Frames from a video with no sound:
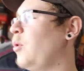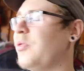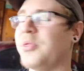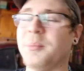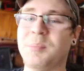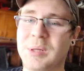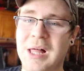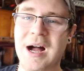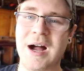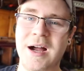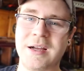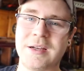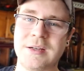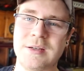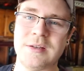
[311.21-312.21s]
with the
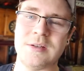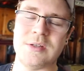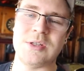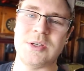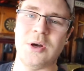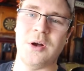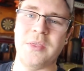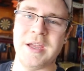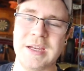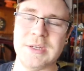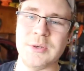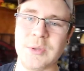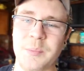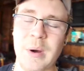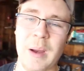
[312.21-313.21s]
block, so they can
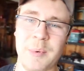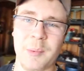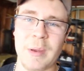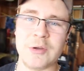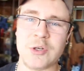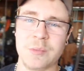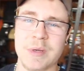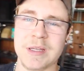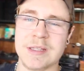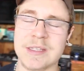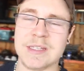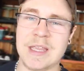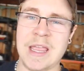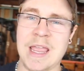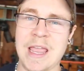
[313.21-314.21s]
do the proper
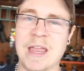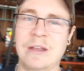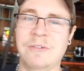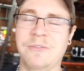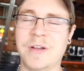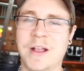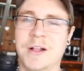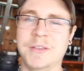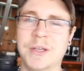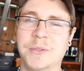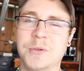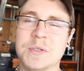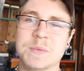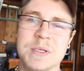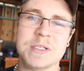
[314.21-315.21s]
measurements and file down
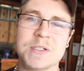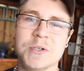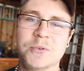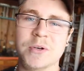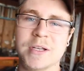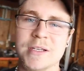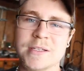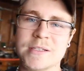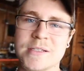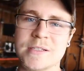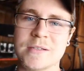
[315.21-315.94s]
those piston rings.